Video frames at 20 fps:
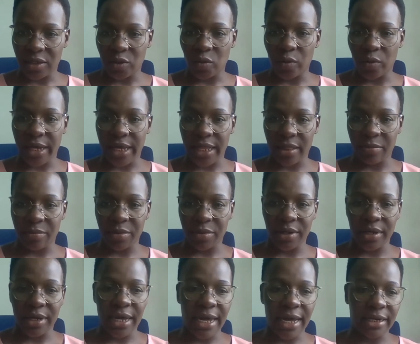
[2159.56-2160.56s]
to help
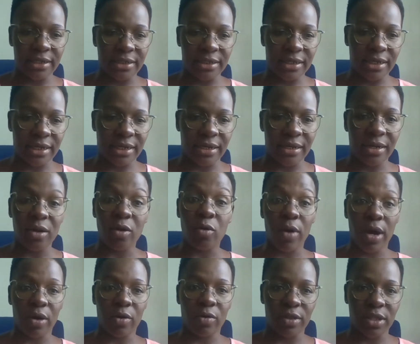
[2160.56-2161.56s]
and work